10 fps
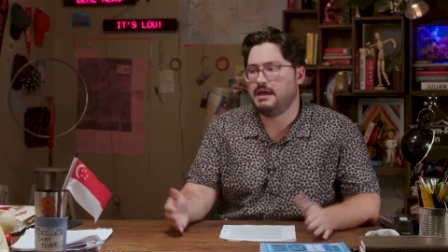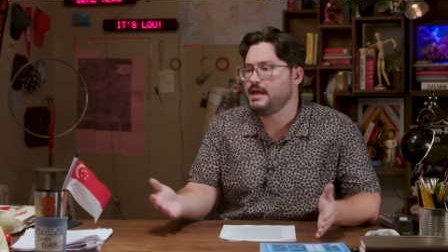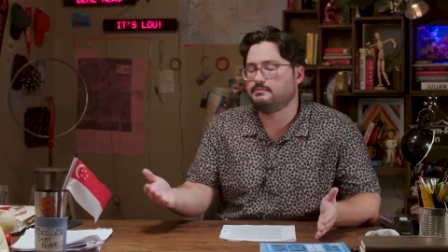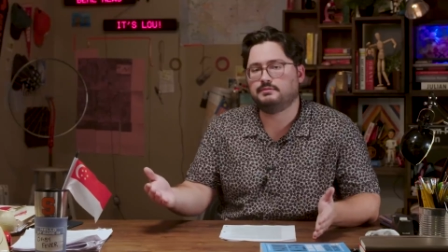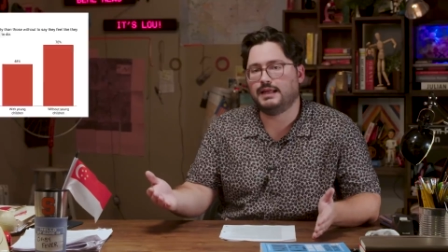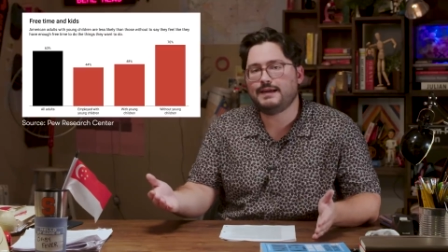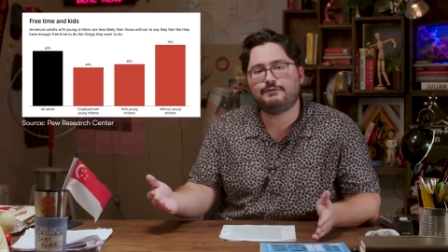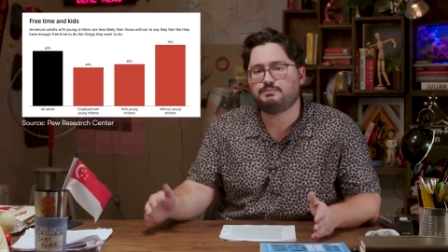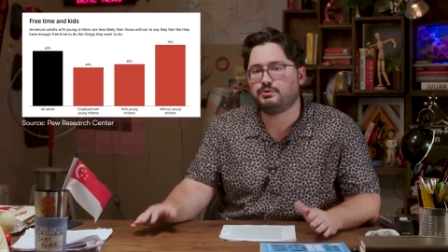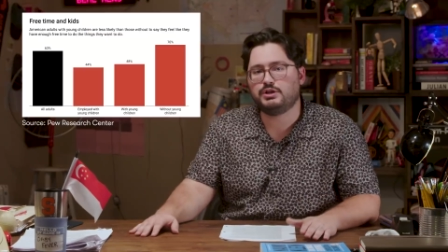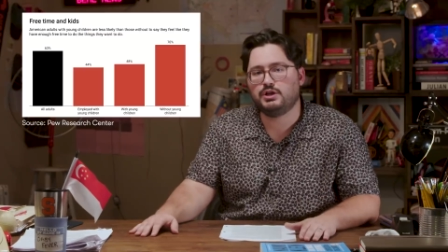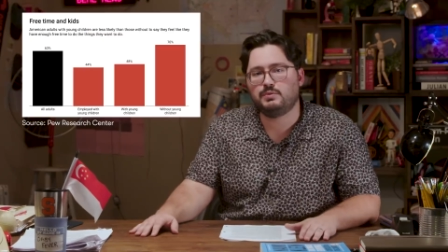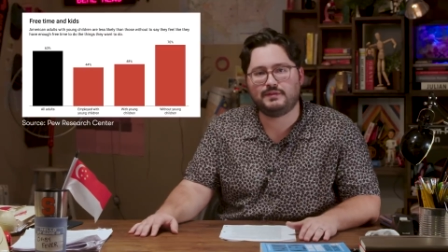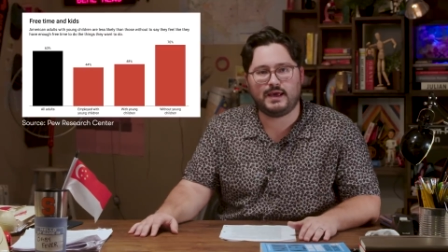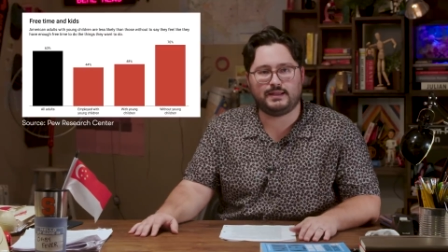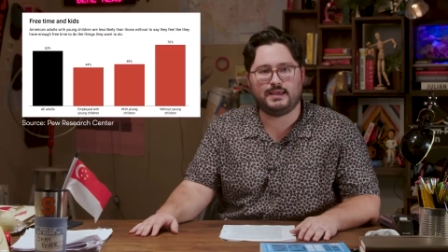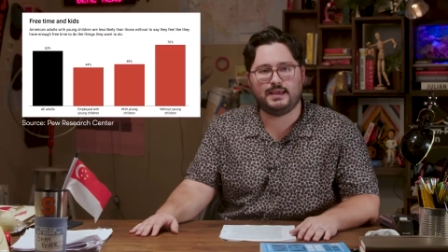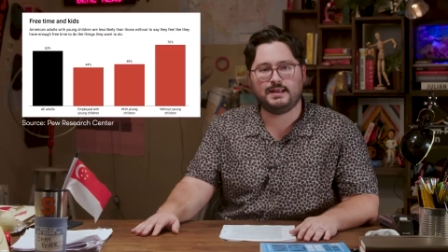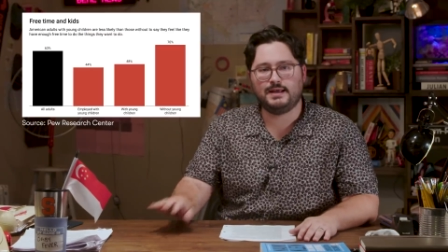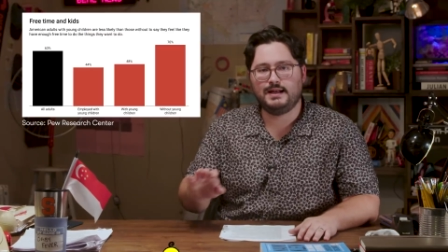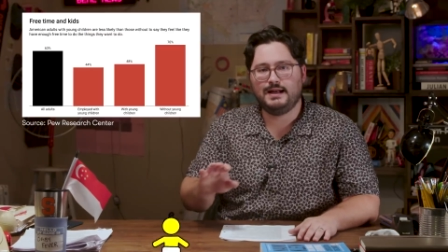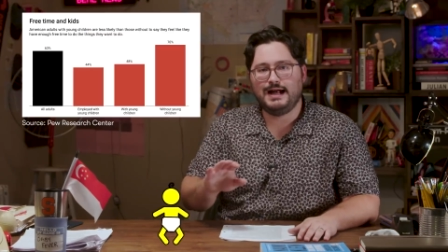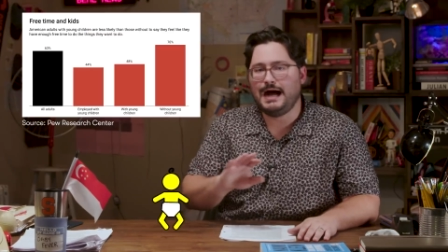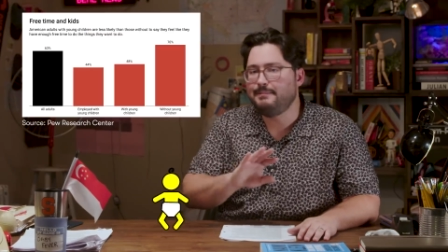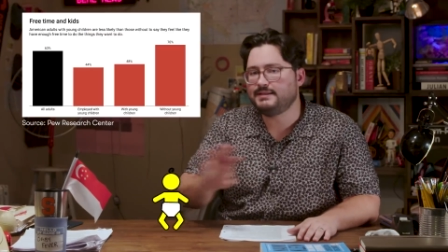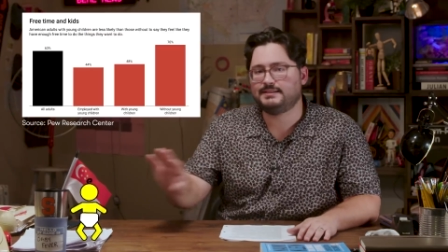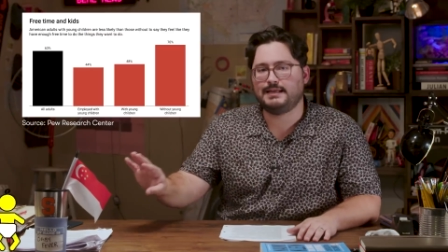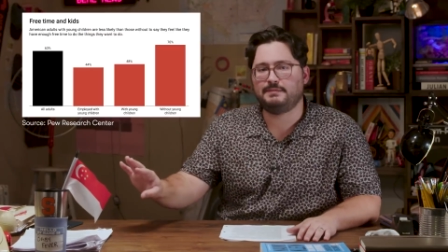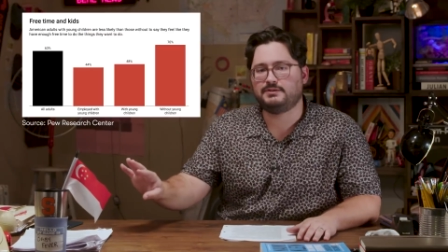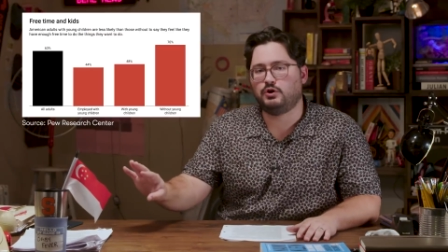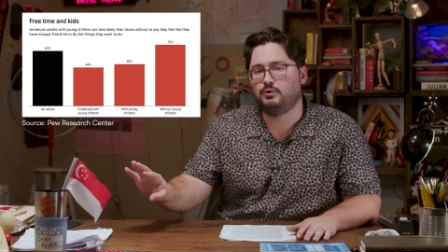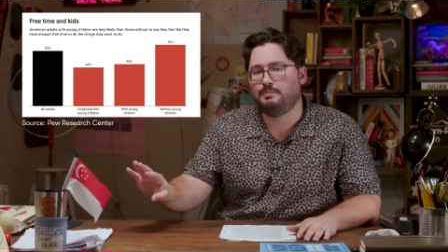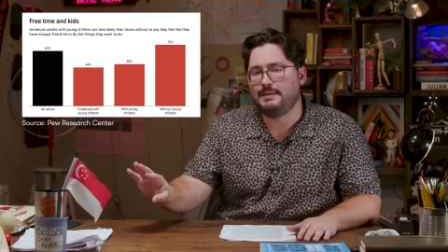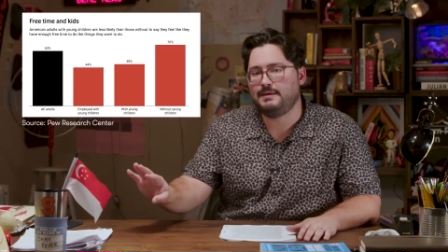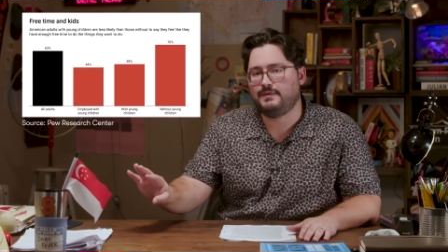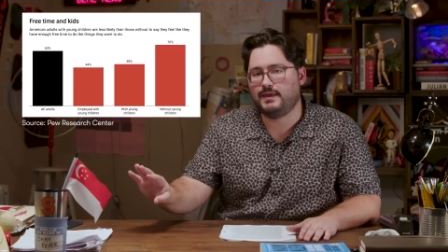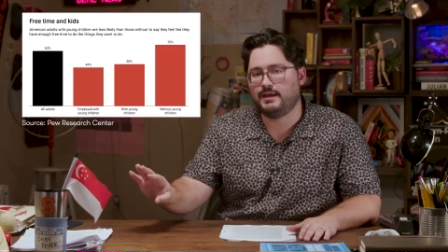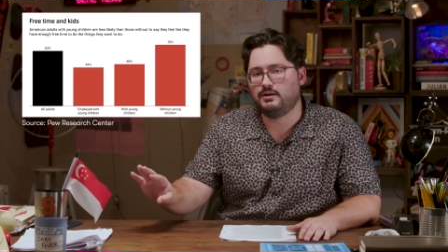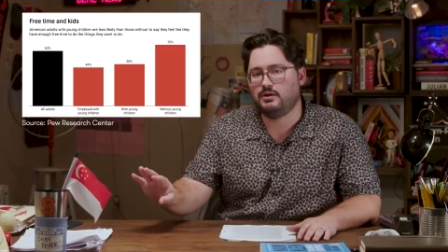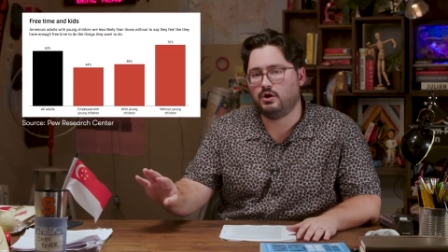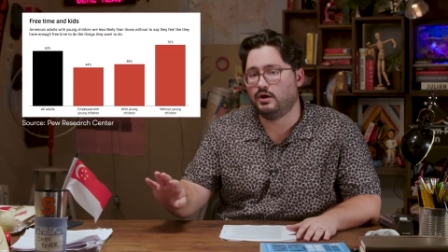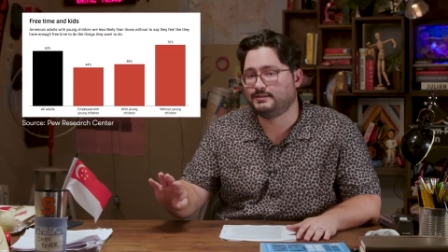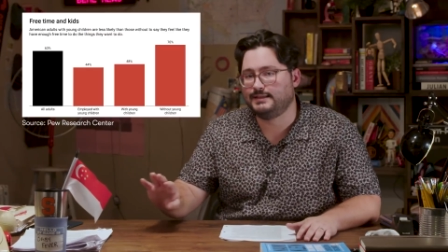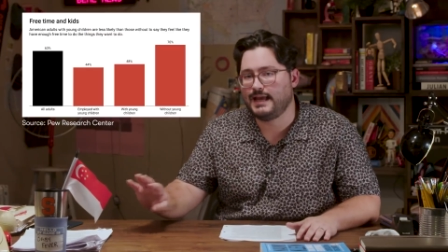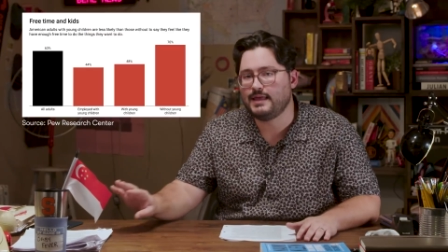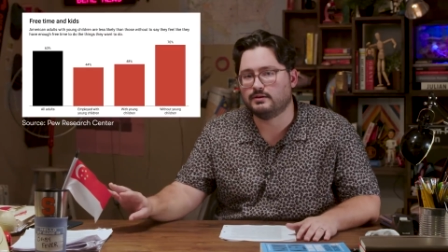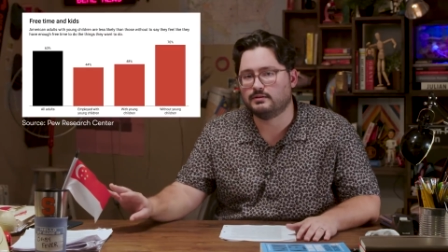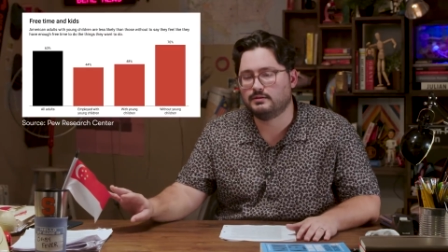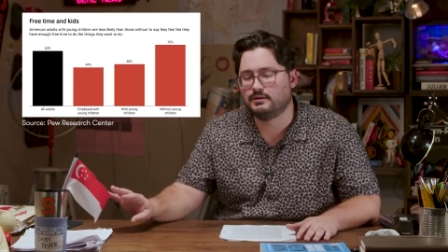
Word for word: hey, life is pretty good without a kid, I'm gonna skip this whole baby thing altogether.